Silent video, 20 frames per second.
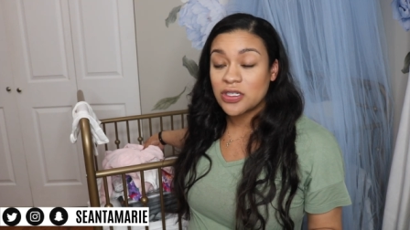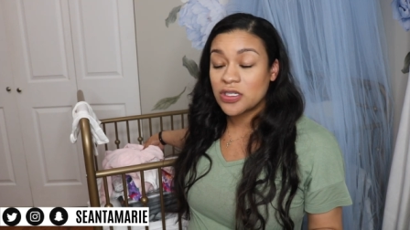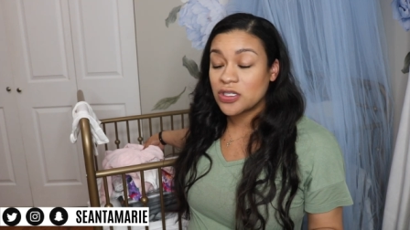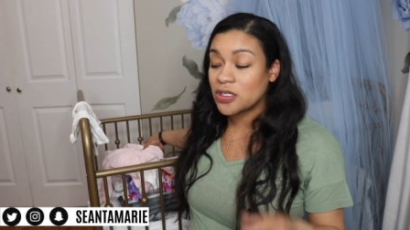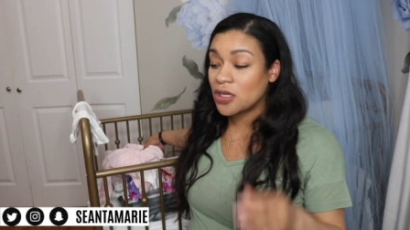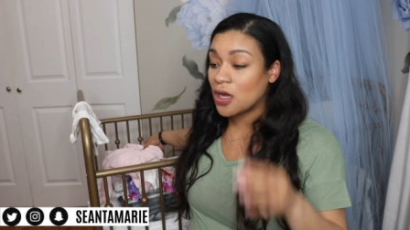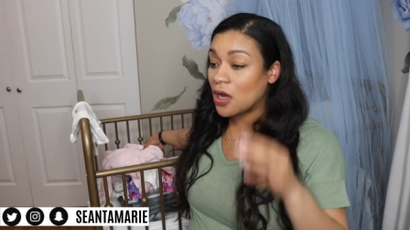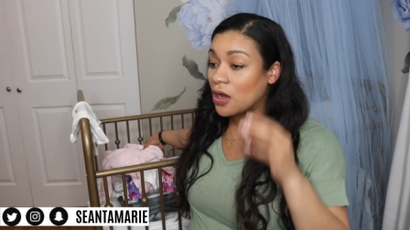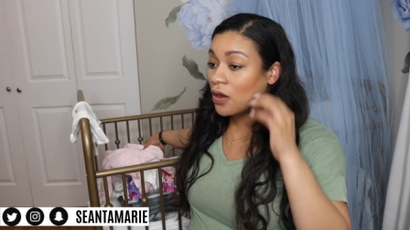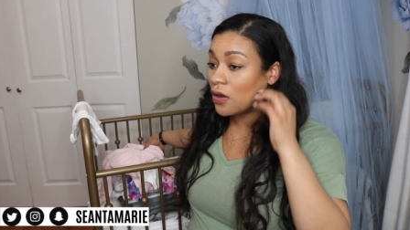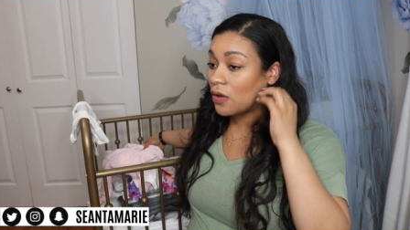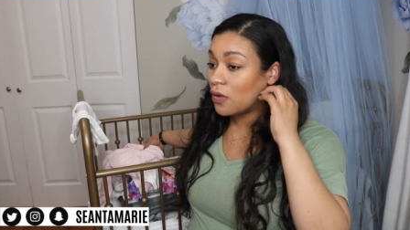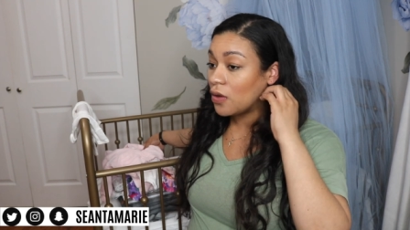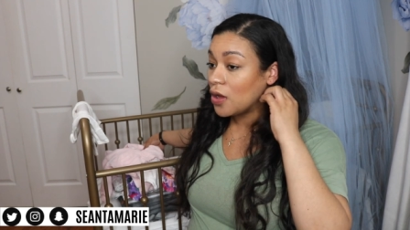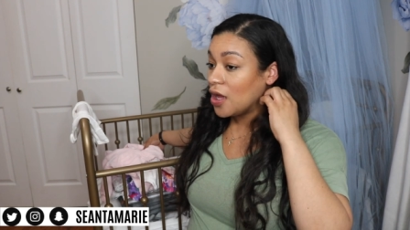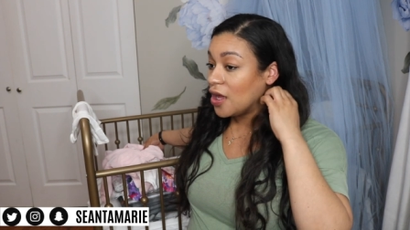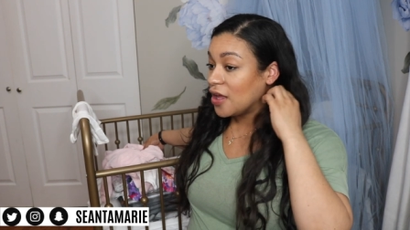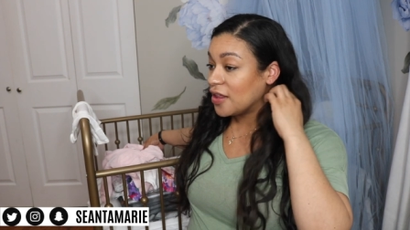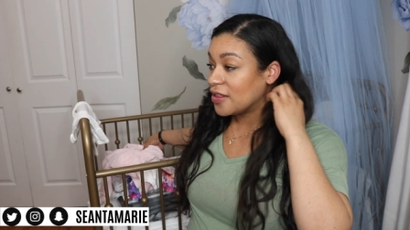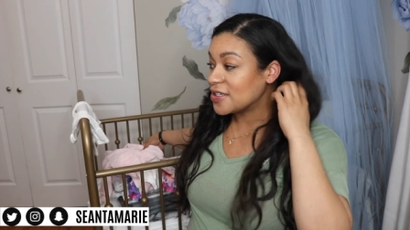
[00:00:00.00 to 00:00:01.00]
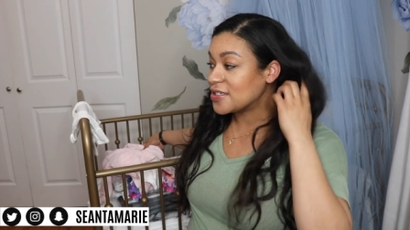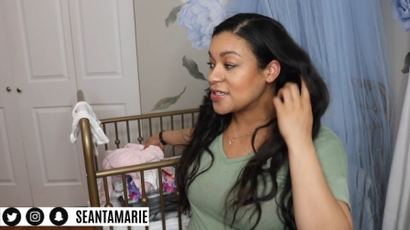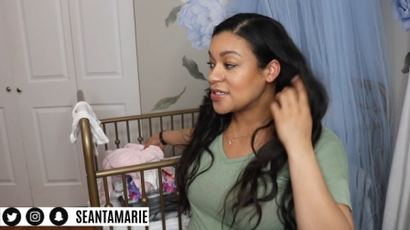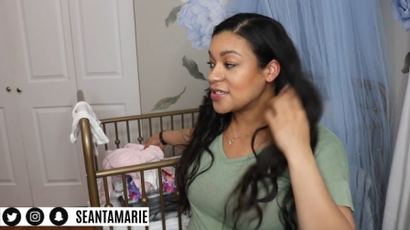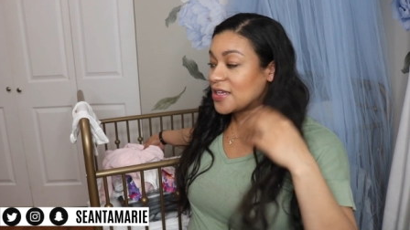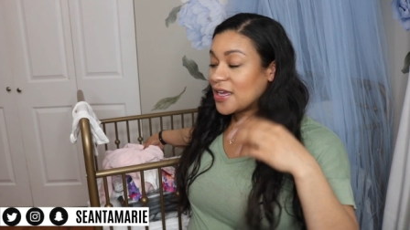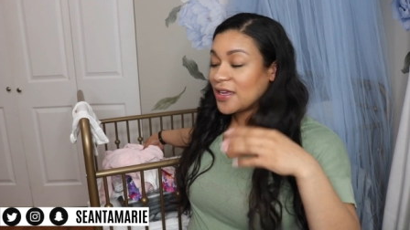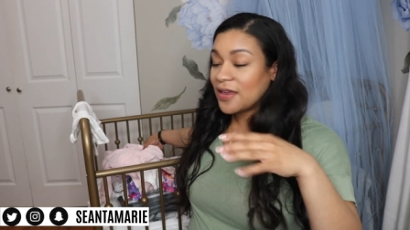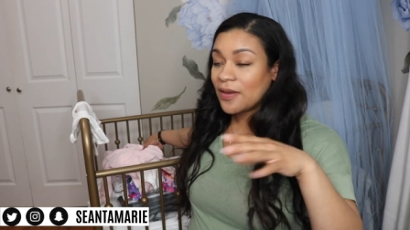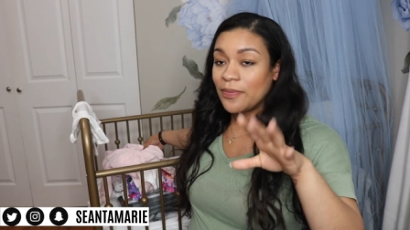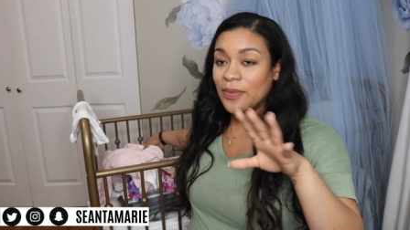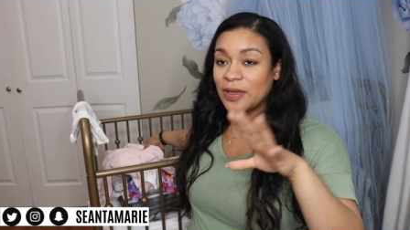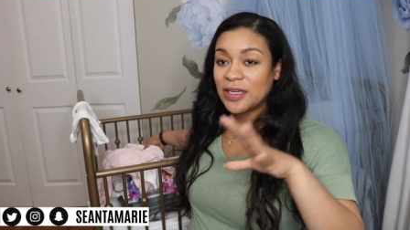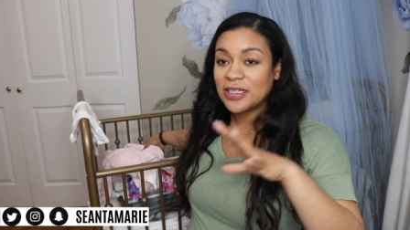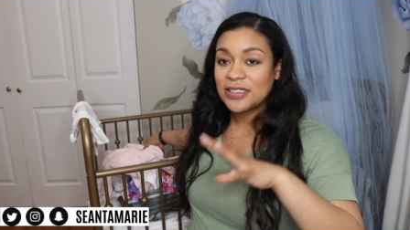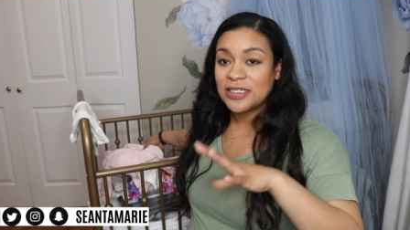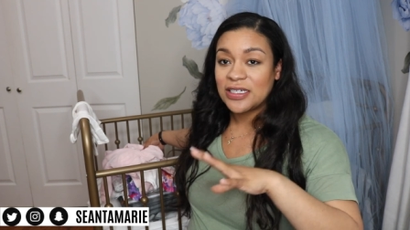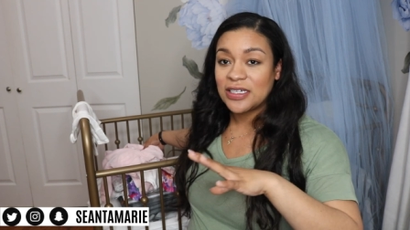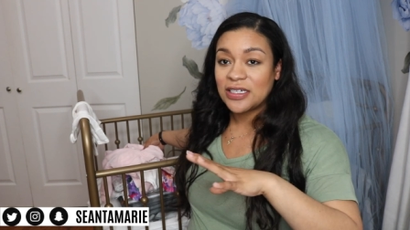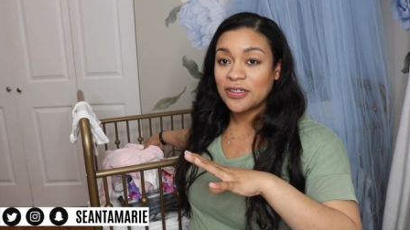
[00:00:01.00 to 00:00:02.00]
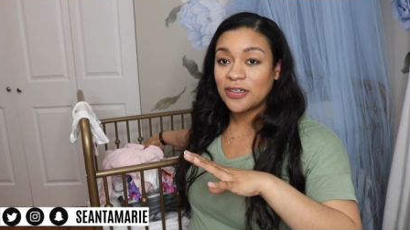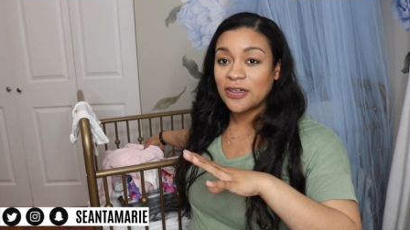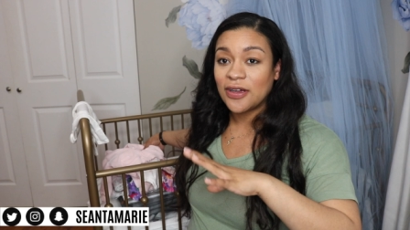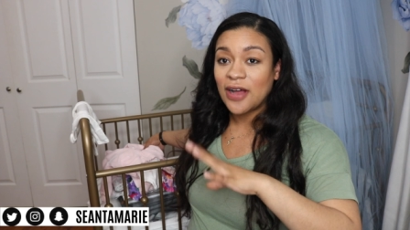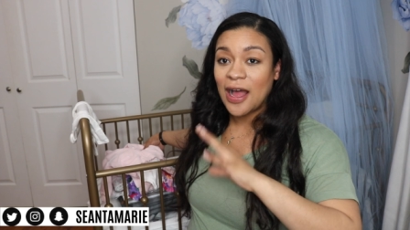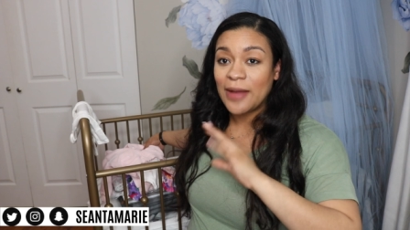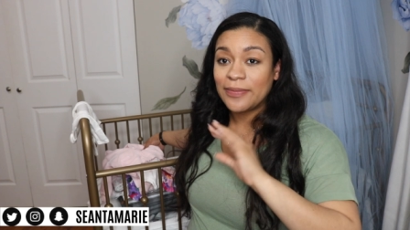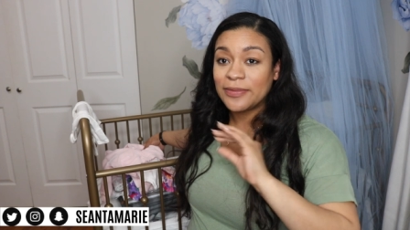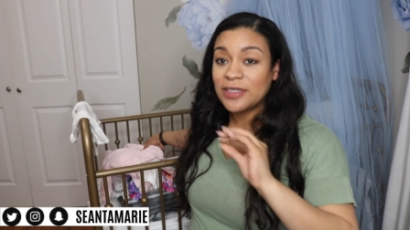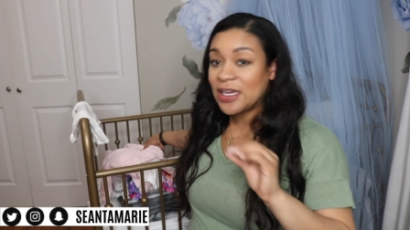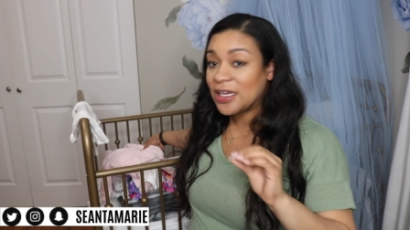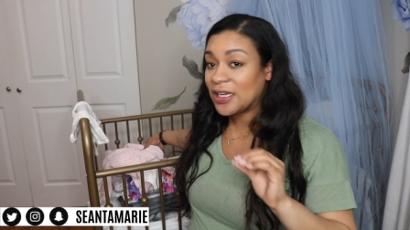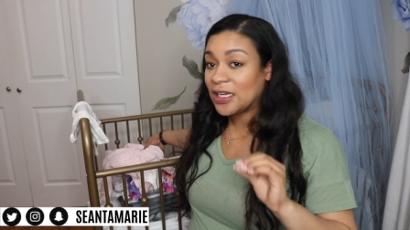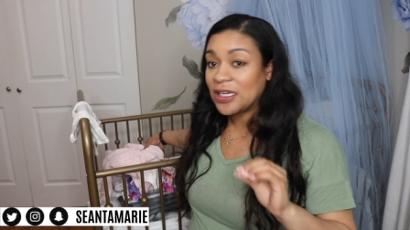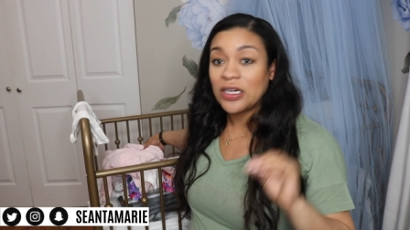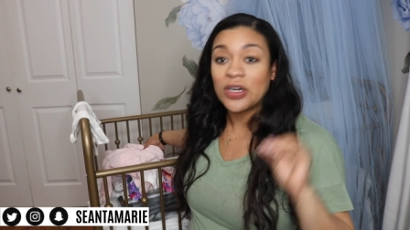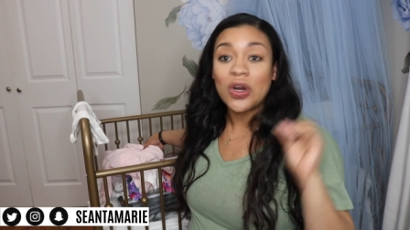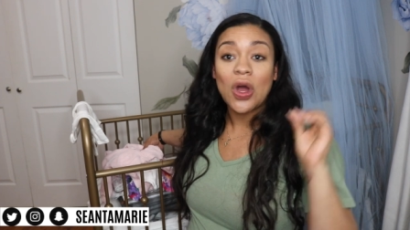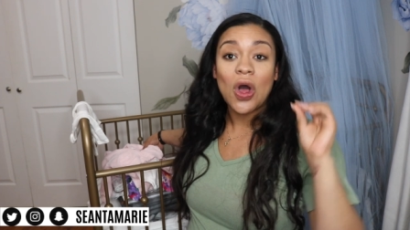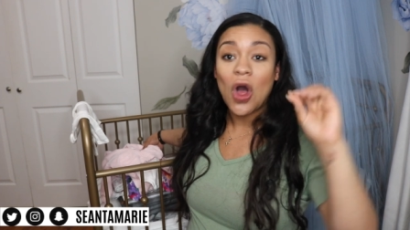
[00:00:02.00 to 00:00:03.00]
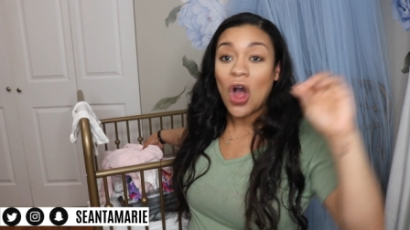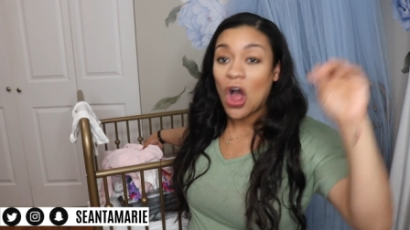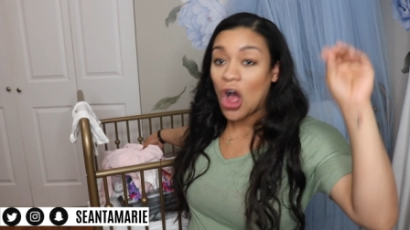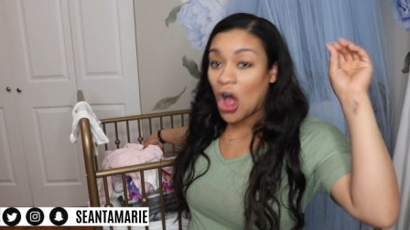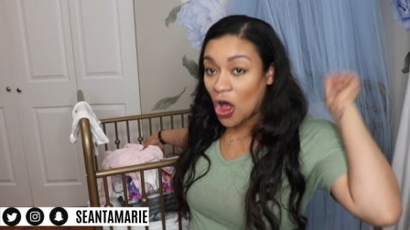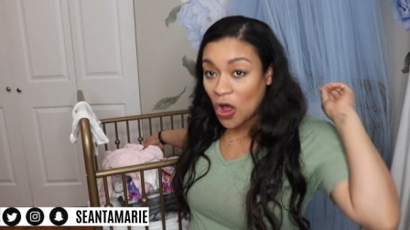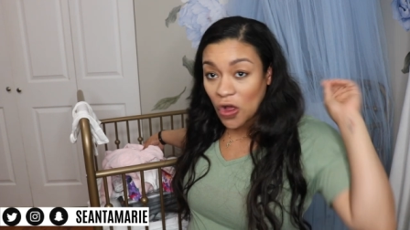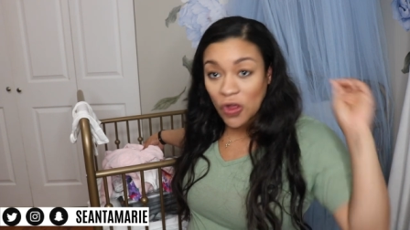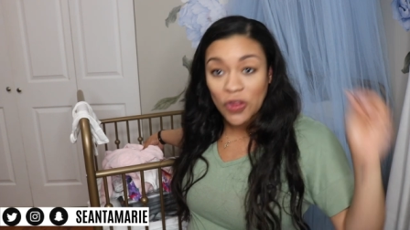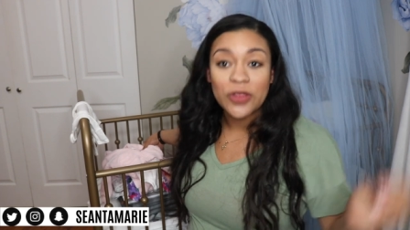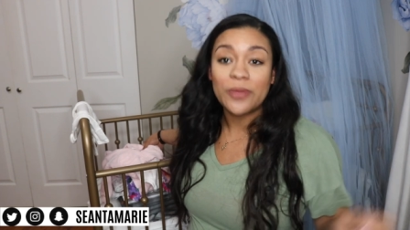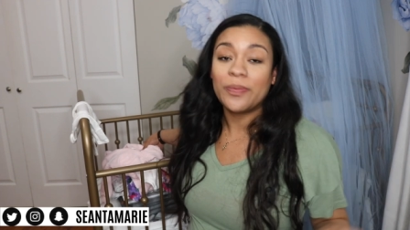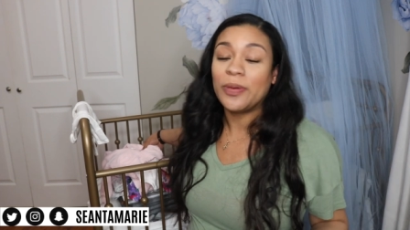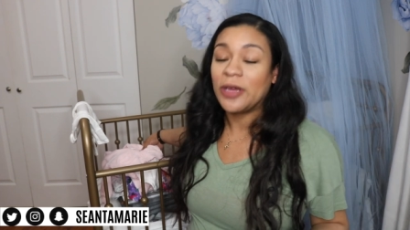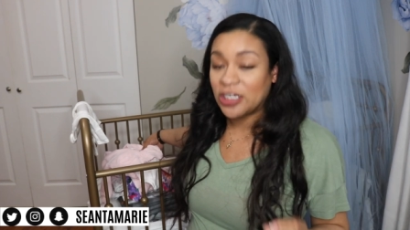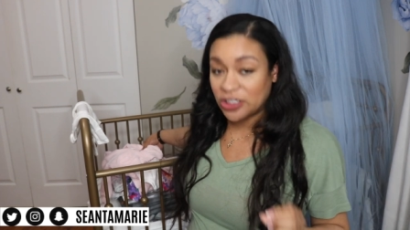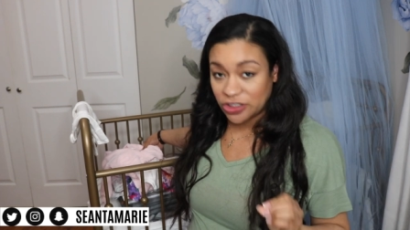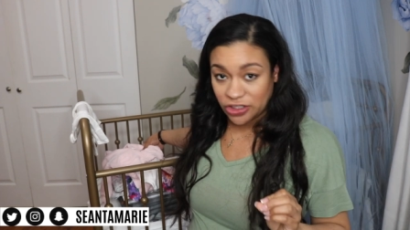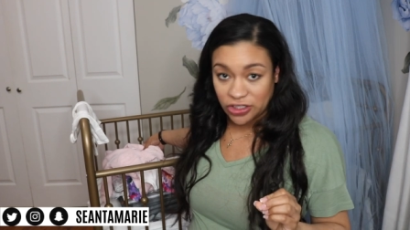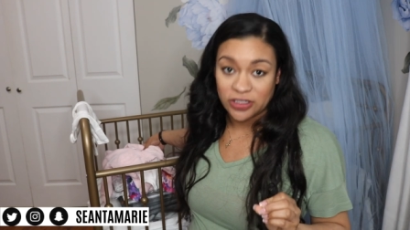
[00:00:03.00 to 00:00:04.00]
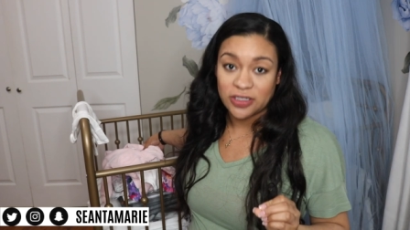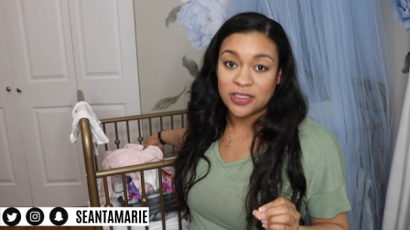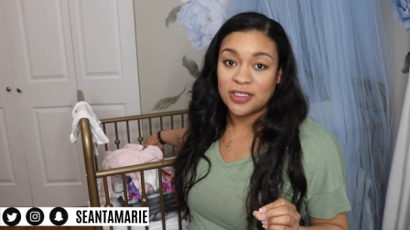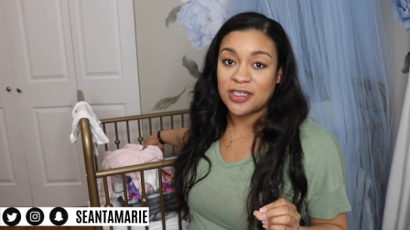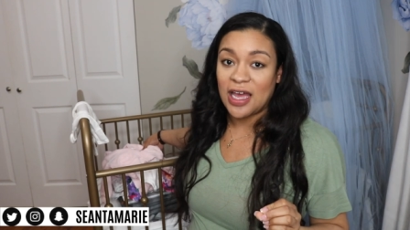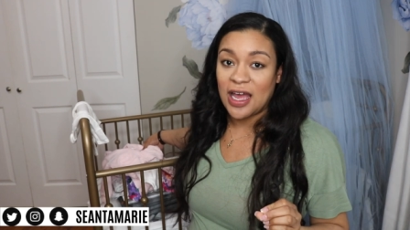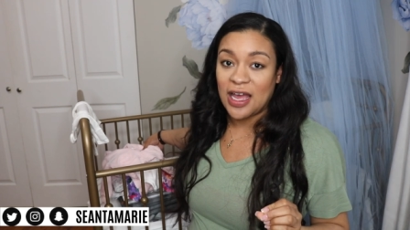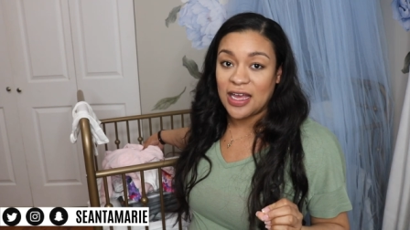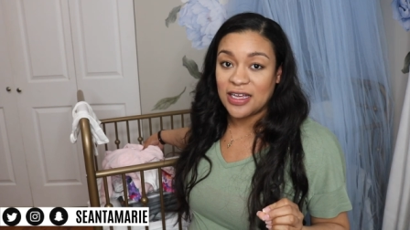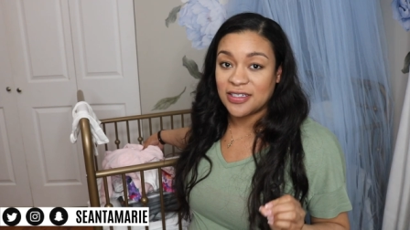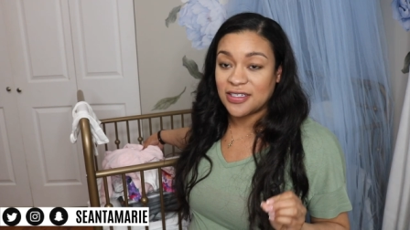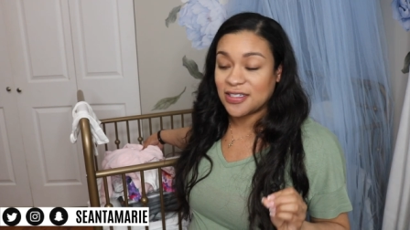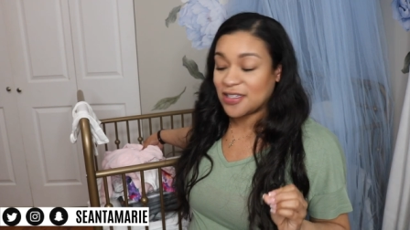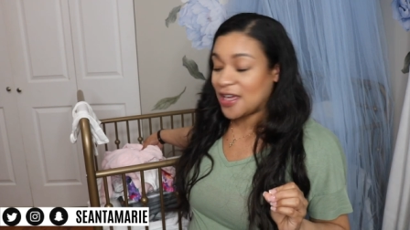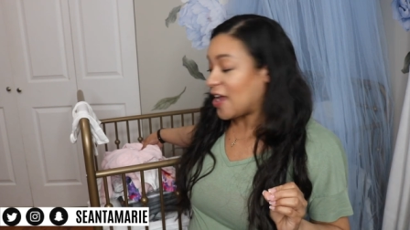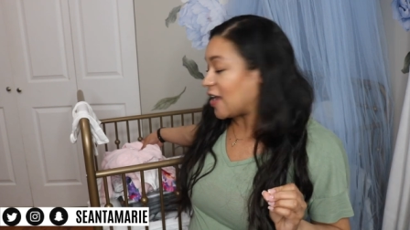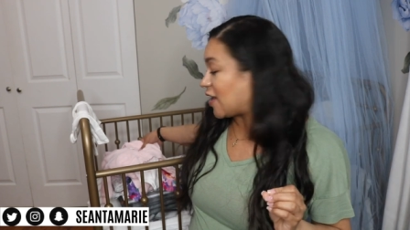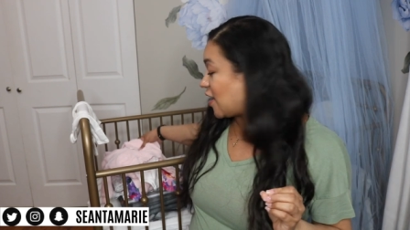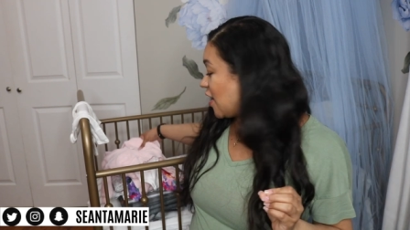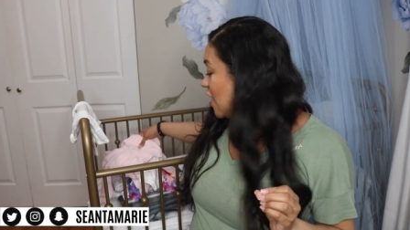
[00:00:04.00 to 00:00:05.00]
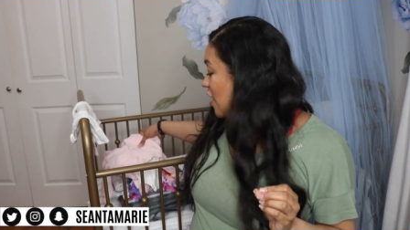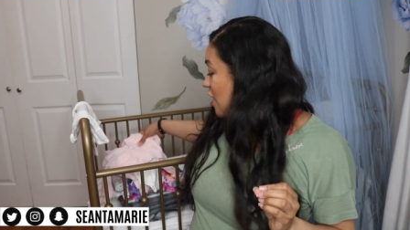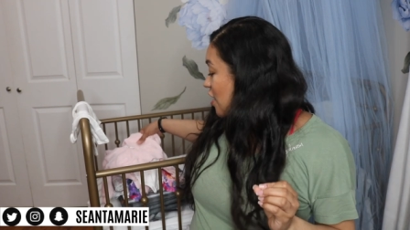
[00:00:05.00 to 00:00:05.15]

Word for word: So this is like a big deal. I'm taking all the pictures, guys. Like,